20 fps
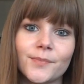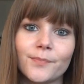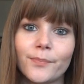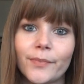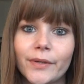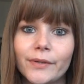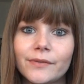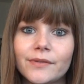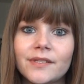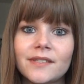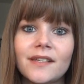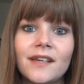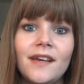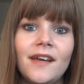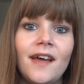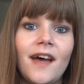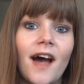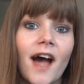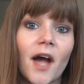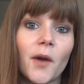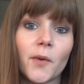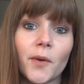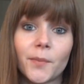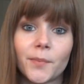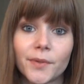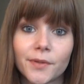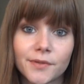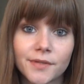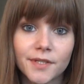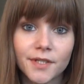and boots. I wear
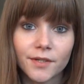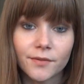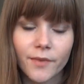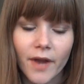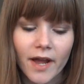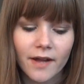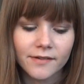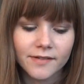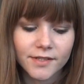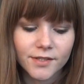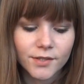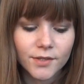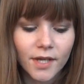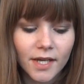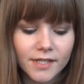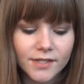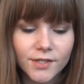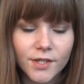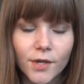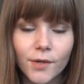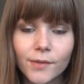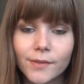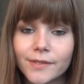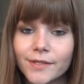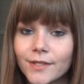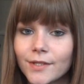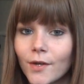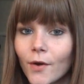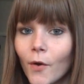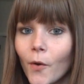boots year round, as you guys know,
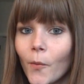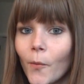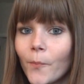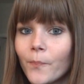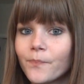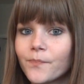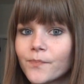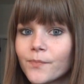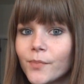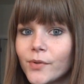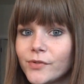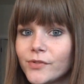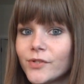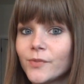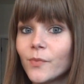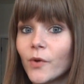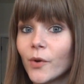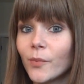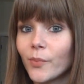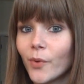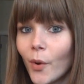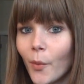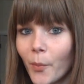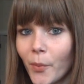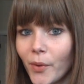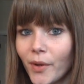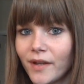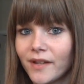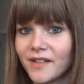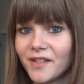and so boots are more
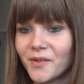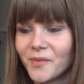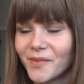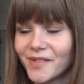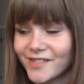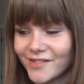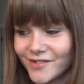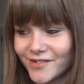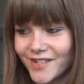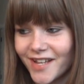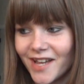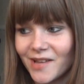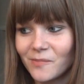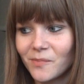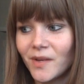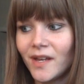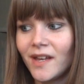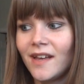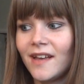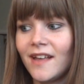appropriate in the winter time